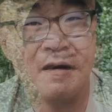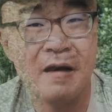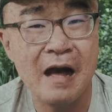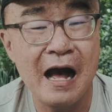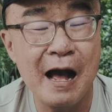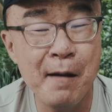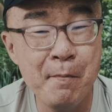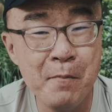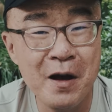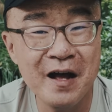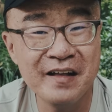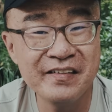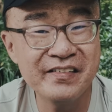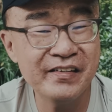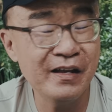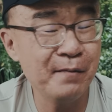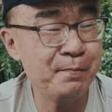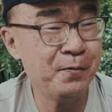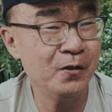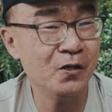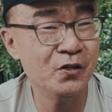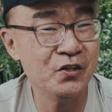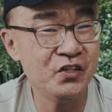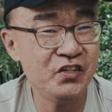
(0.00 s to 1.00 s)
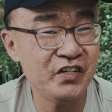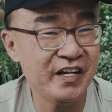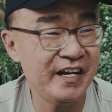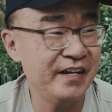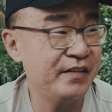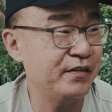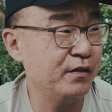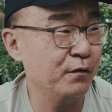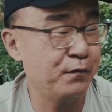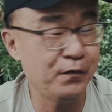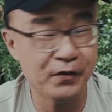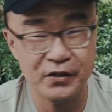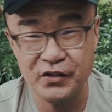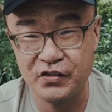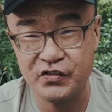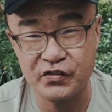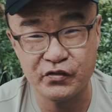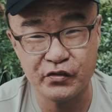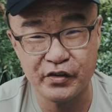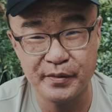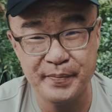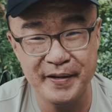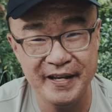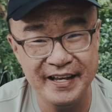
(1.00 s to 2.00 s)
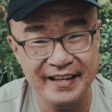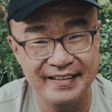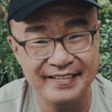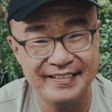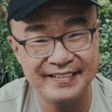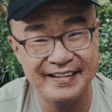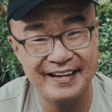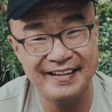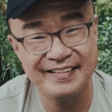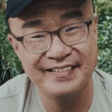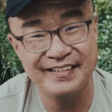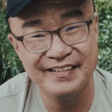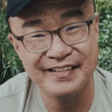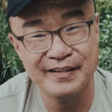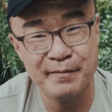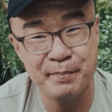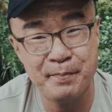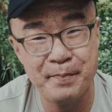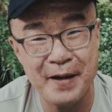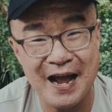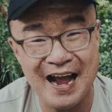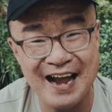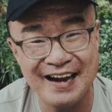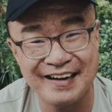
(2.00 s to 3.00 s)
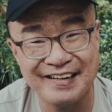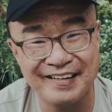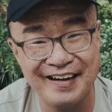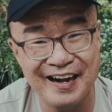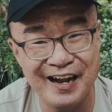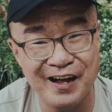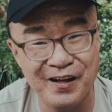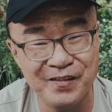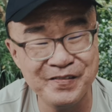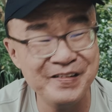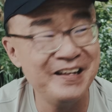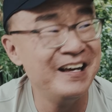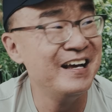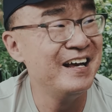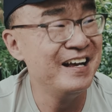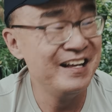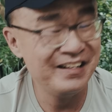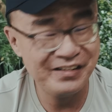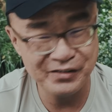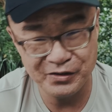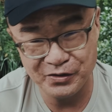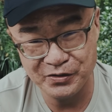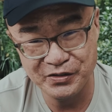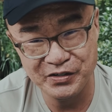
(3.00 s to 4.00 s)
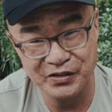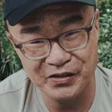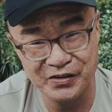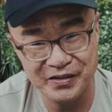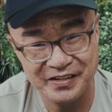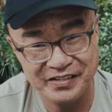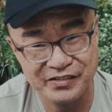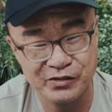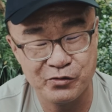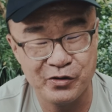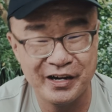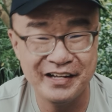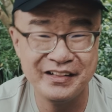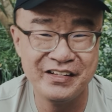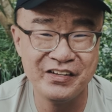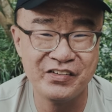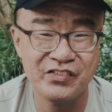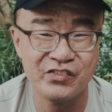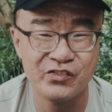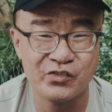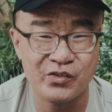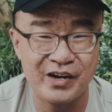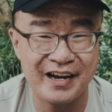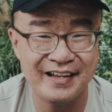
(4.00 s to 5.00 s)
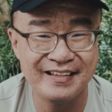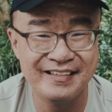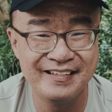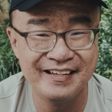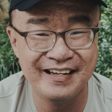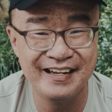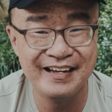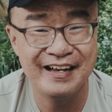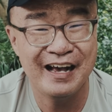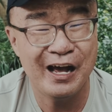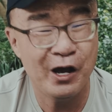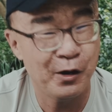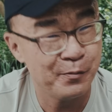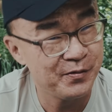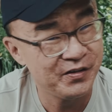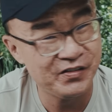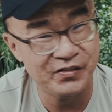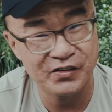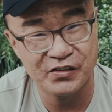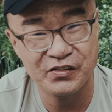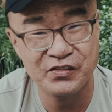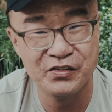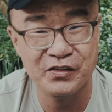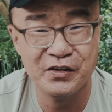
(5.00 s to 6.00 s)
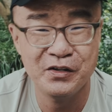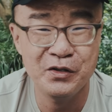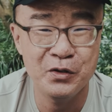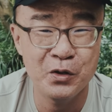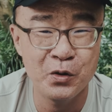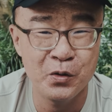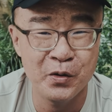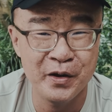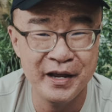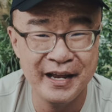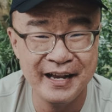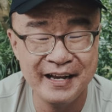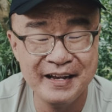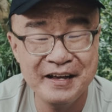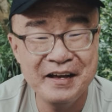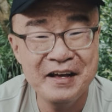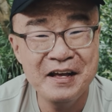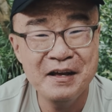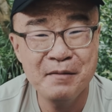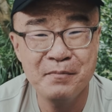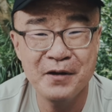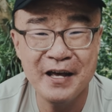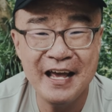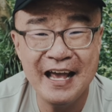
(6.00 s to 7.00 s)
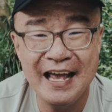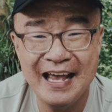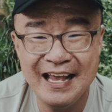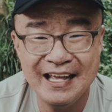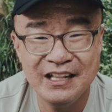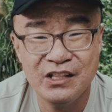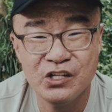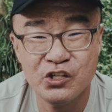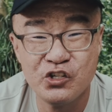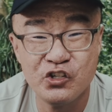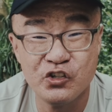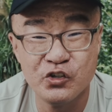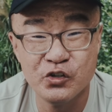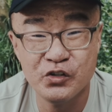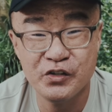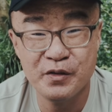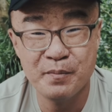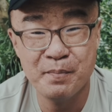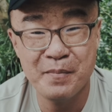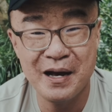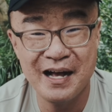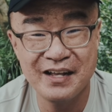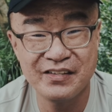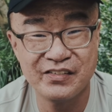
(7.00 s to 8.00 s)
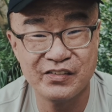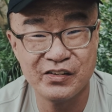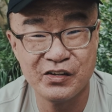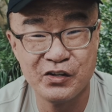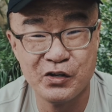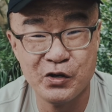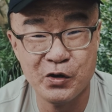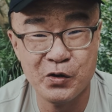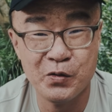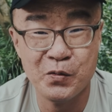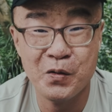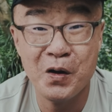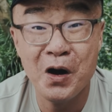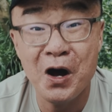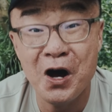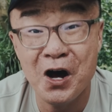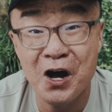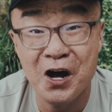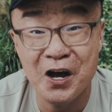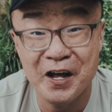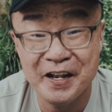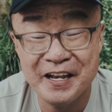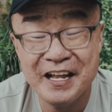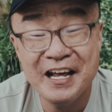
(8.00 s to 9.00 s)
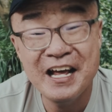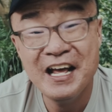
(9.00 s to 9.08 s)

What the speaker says: I must apologize for the screaming insects in the background. The audio is quite distracting. I hope it's not too annoying. But hey, the shoot must go on.